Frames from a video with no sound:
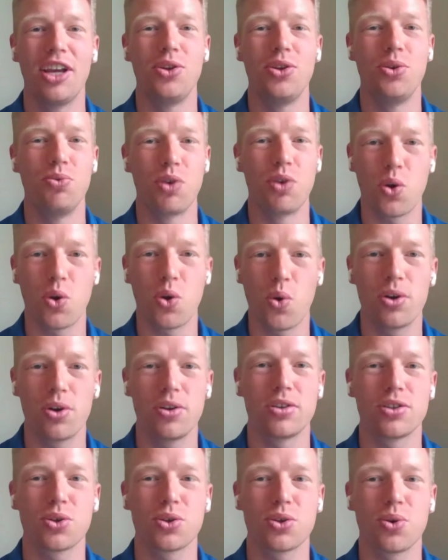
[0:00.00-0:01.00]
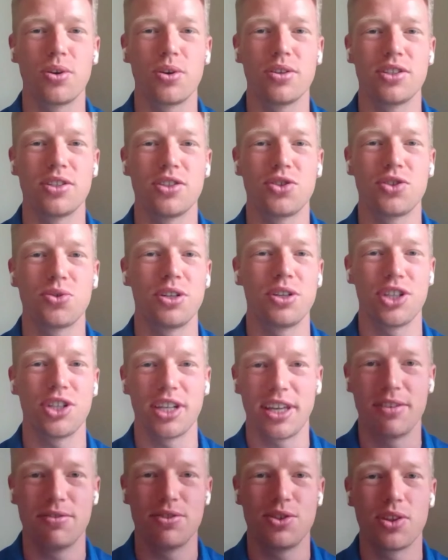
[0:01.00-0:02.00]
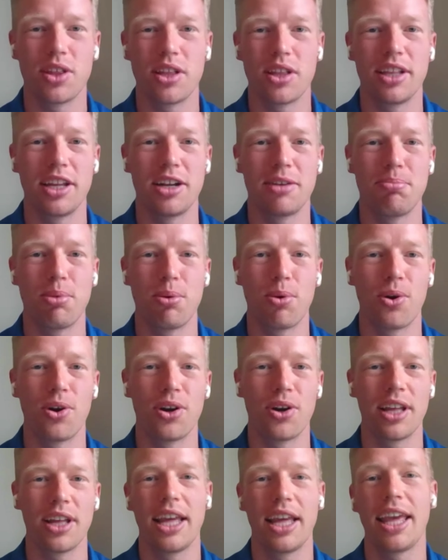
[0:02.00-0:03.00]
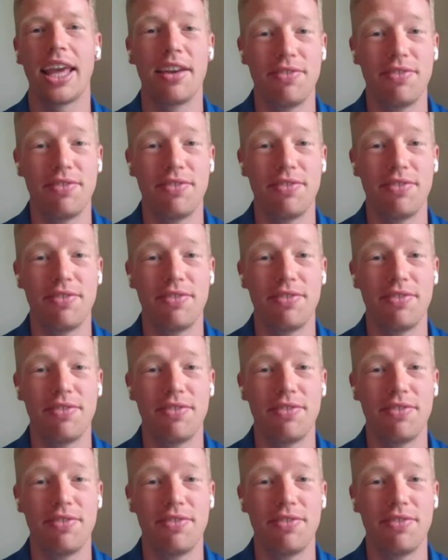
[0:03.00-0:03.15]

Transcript: You record your scores in Swish. It gives you the leaderboard.